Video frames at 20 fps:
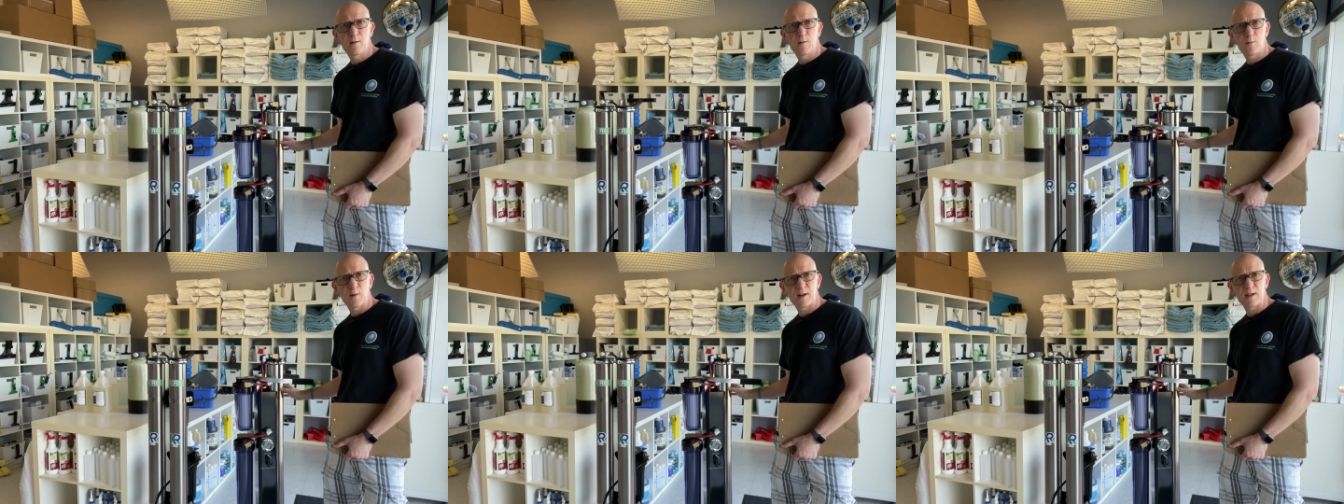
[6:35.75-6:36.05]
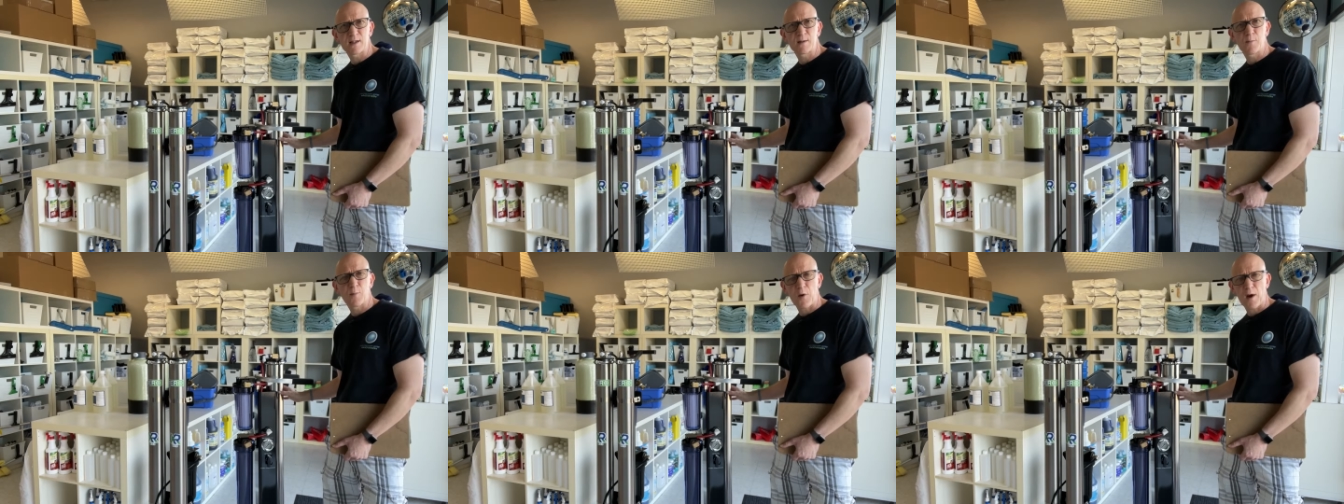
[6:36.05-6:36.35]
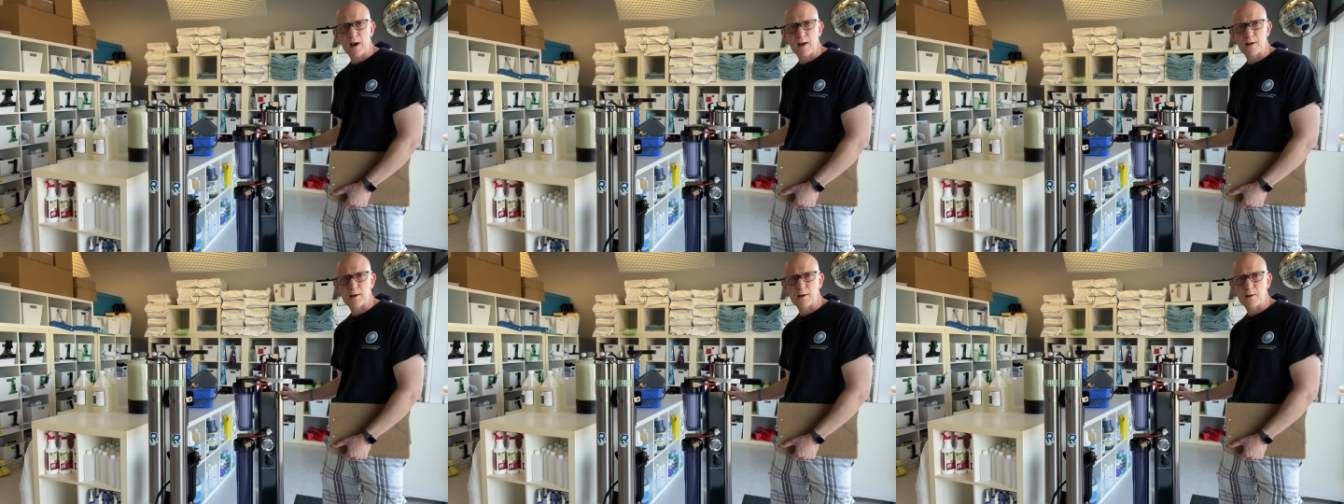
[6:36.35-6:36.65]
when it's
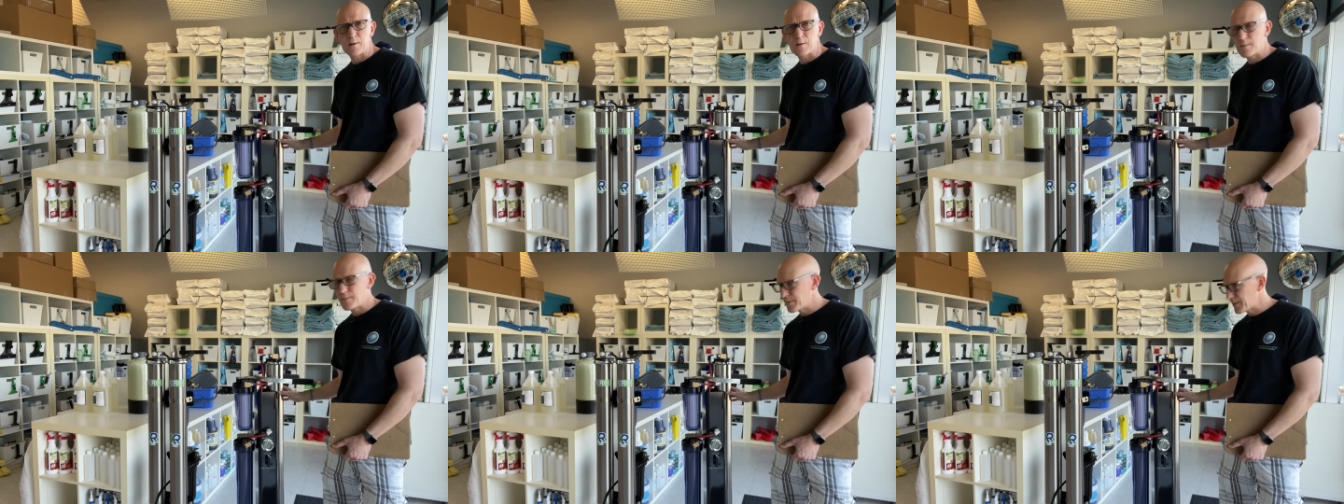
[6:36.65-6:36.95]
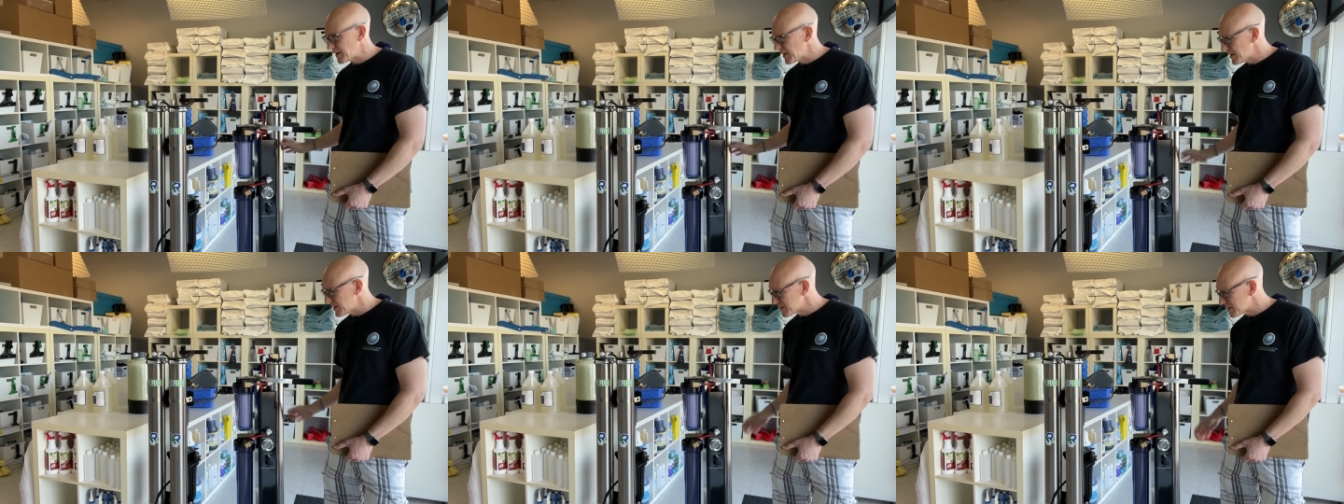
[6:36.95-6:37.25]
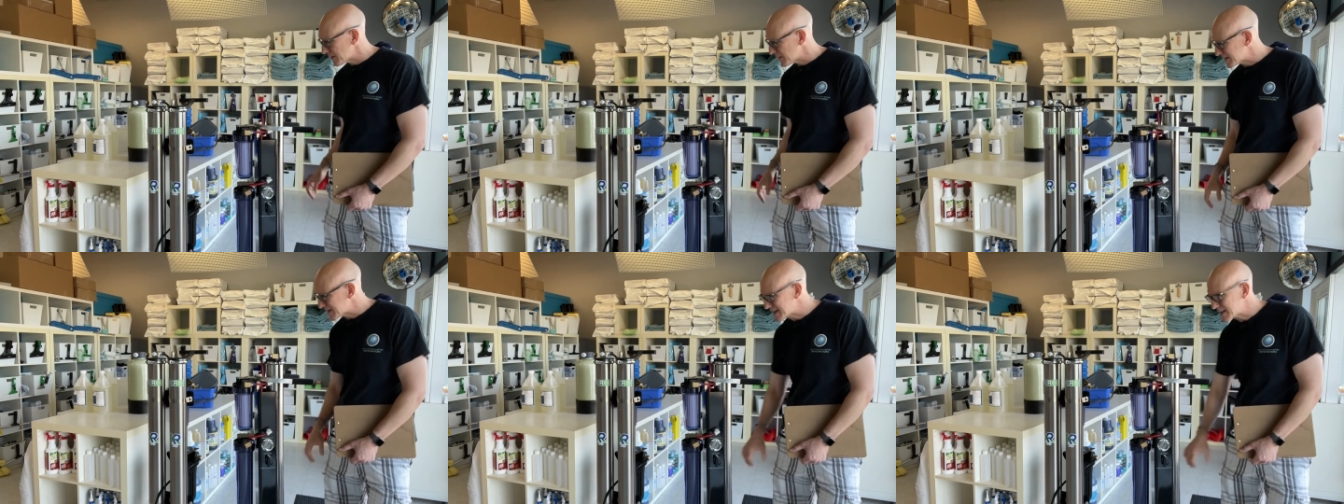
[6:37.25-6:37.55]
brand new.
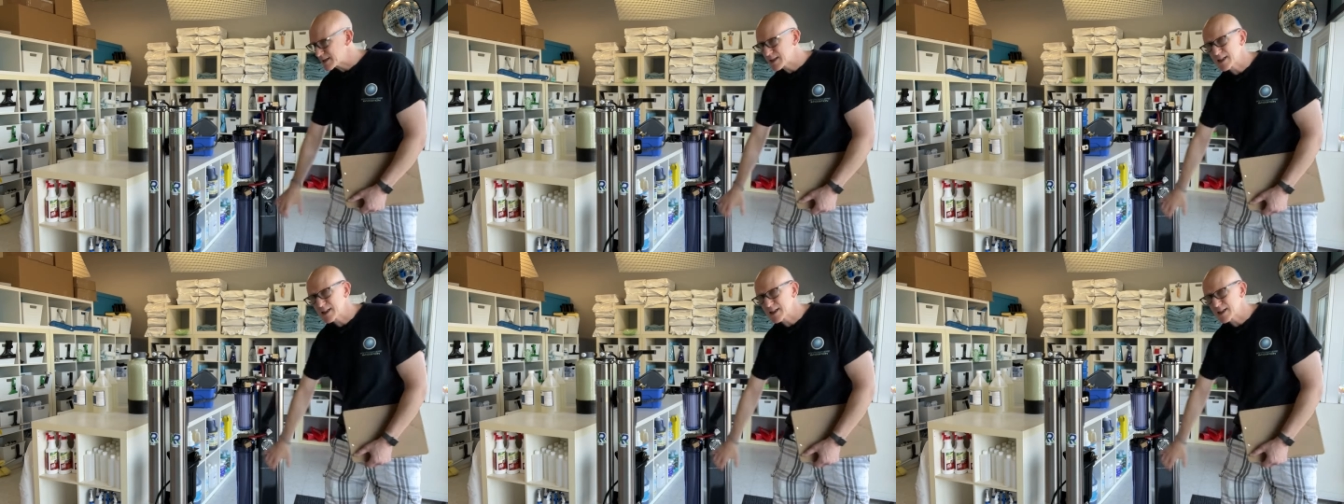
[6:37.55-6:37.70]
So the